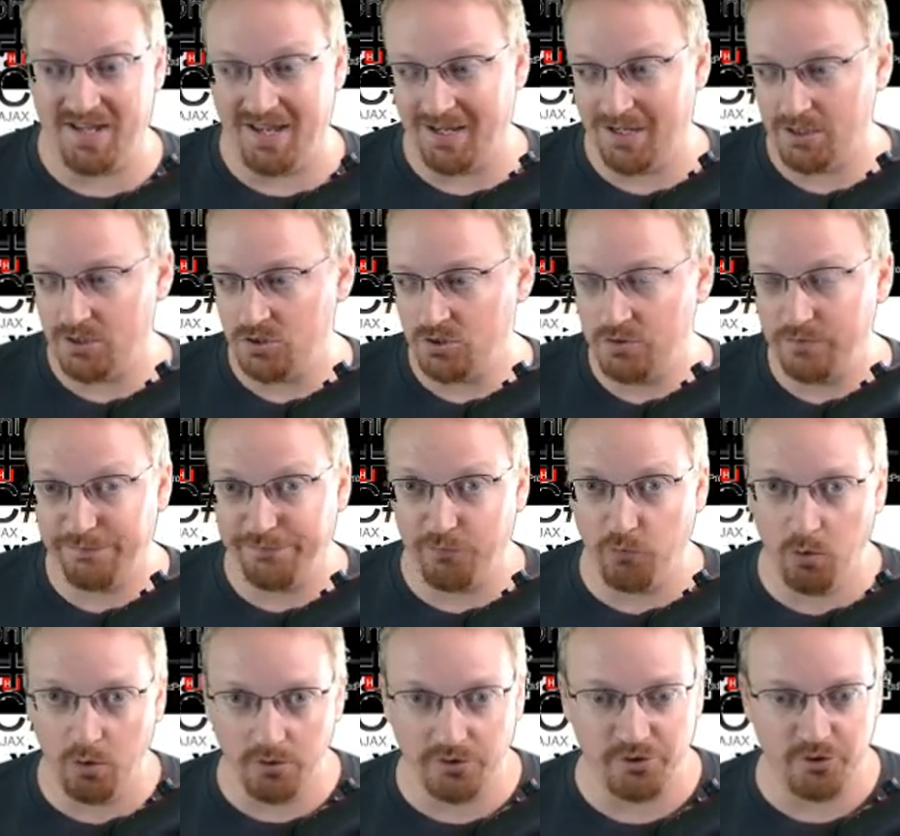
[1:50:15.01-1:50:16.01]
I can do
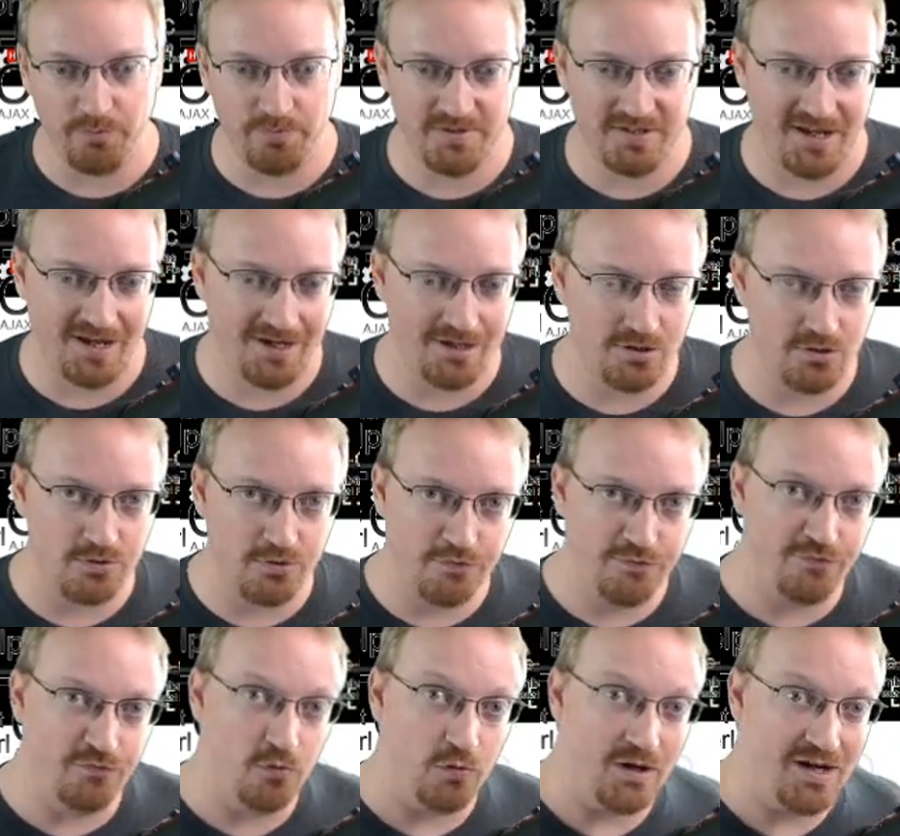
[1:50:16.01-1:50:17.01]
for loops, I can do
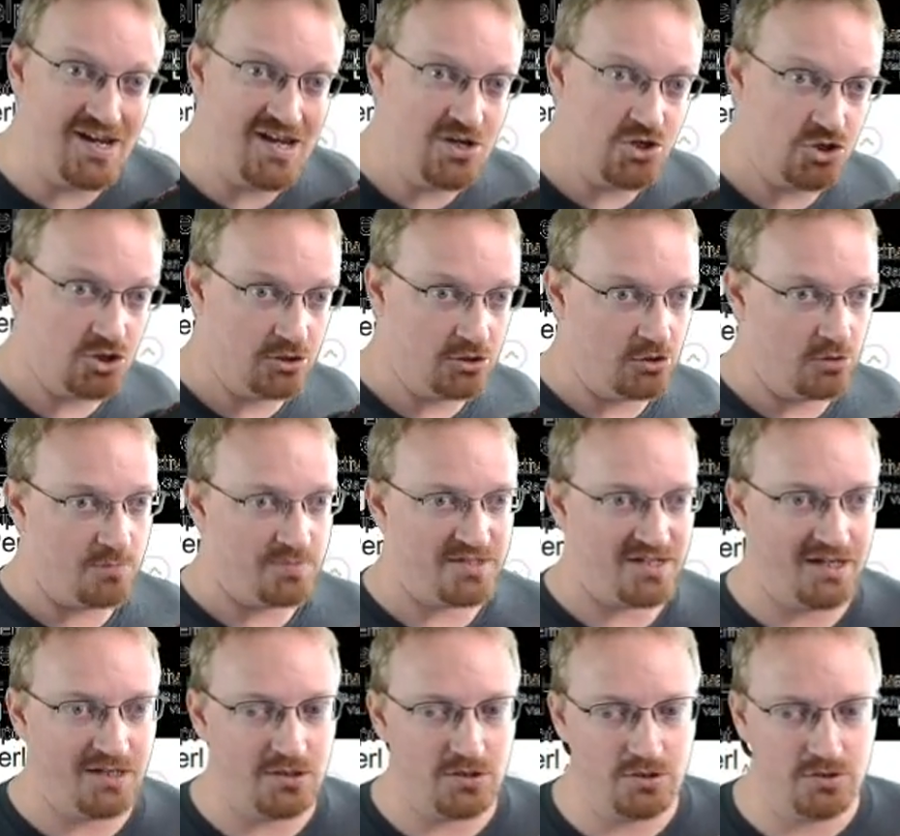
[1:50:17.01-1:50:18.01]
for each loops,
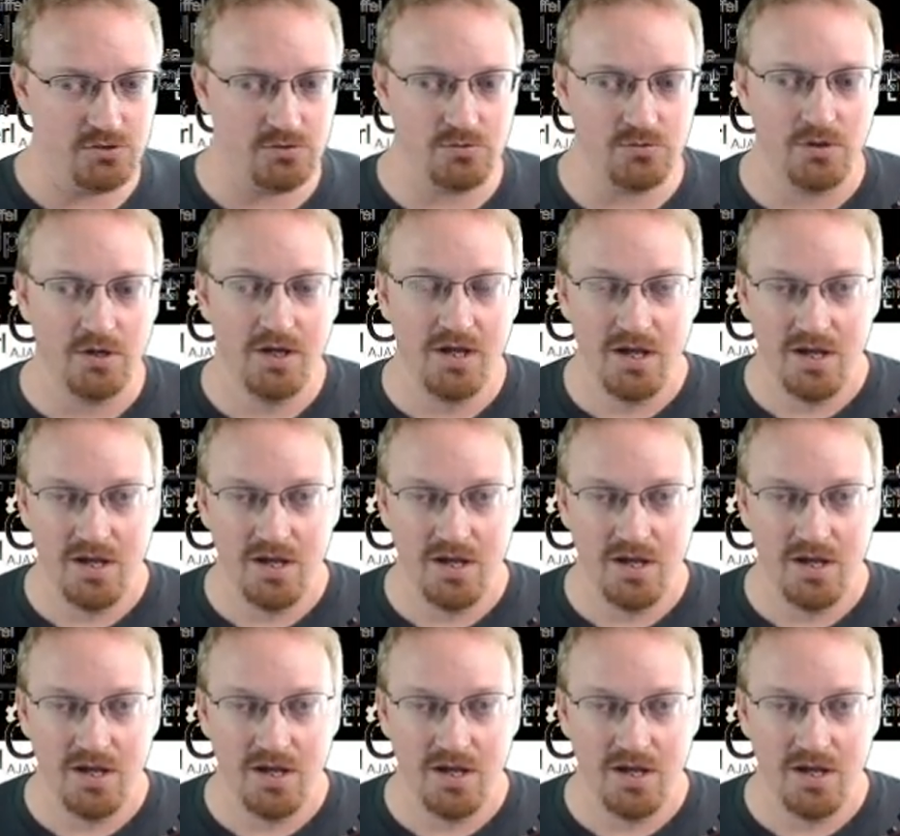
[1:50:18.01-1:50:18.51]
I can do